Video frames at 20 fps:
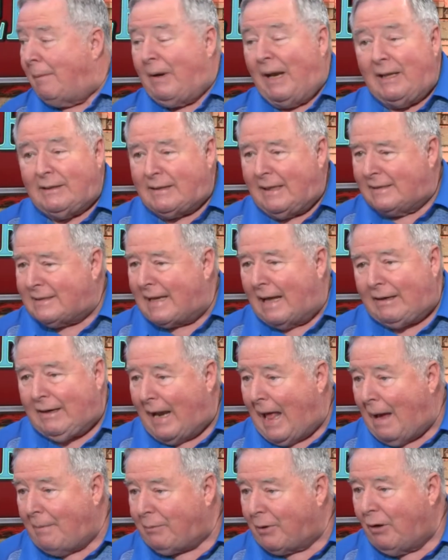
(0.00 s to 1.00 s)
I mean, it, it's not
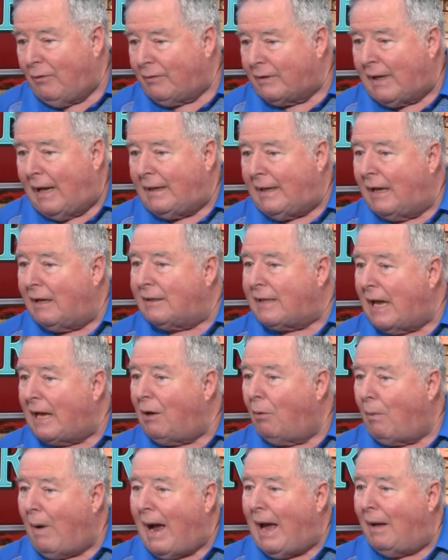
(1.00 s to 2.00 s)
going to happen overnight. It'll
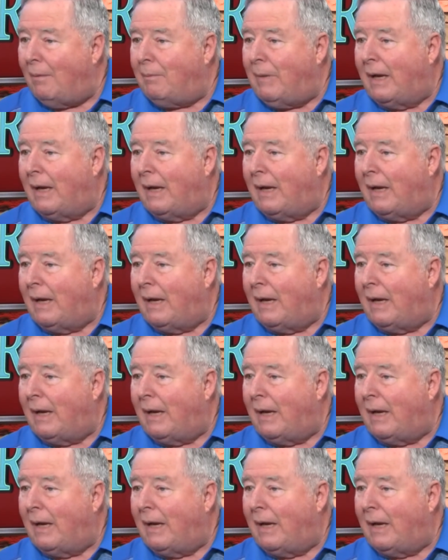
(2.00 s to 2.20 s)
take a while.